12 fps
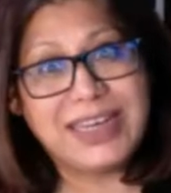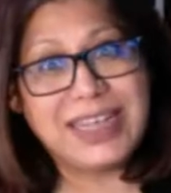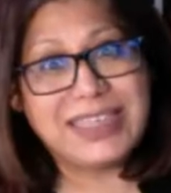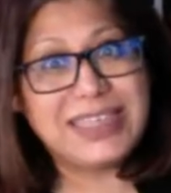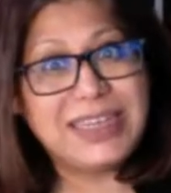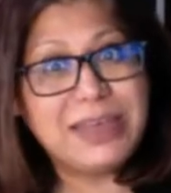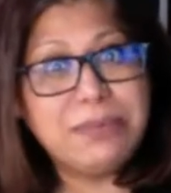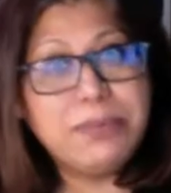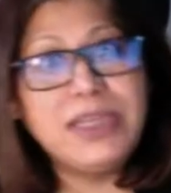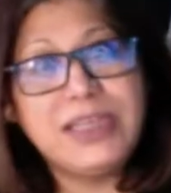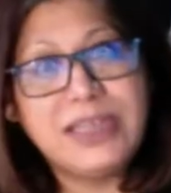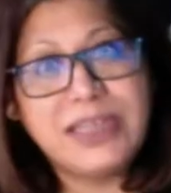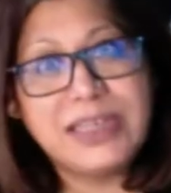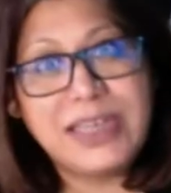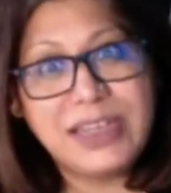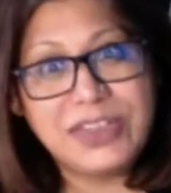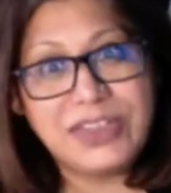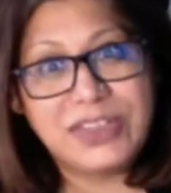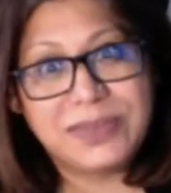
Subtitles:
That's an immediate connection.